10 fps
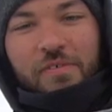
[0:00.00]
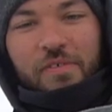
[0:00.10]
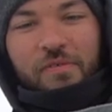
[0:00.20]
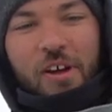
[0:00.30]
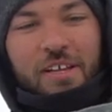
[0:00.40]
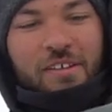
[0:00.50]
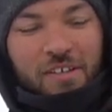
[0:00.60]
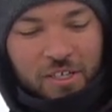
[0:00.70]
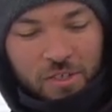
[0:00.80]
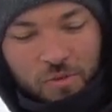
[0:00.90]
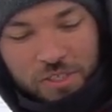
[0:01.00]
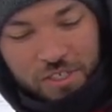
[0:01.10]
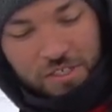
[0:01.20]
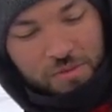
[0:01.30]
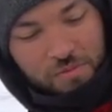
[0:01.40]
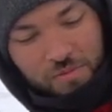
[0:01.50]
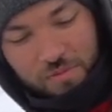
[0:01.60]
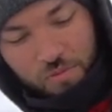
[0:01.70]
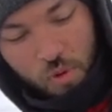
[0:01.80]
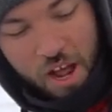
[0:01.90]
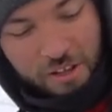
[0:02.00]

of a fight, which is why